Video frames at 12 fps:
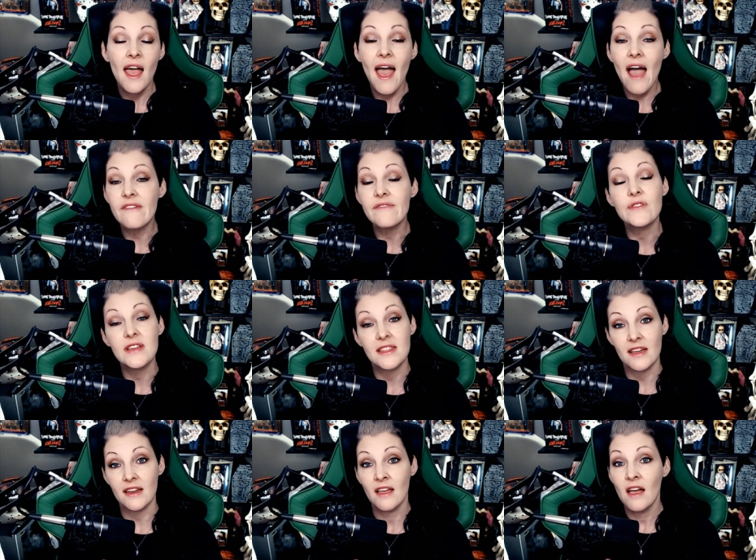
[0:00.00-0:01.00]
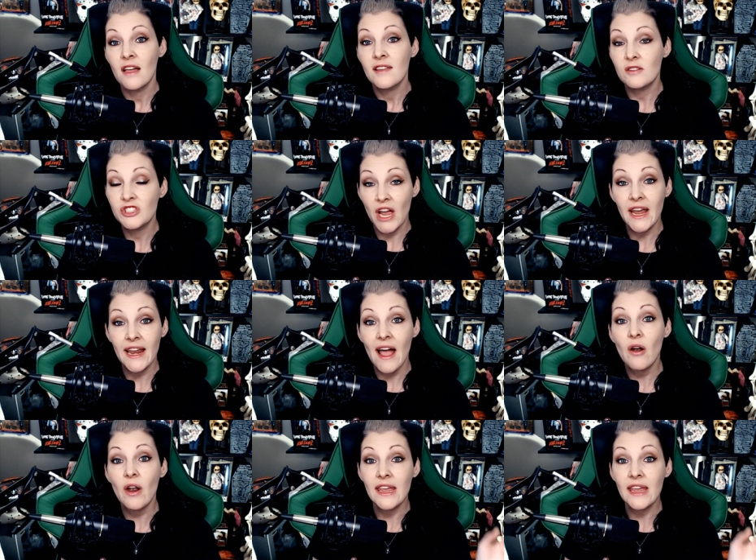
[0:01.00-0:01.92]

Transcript: everything. So check it out.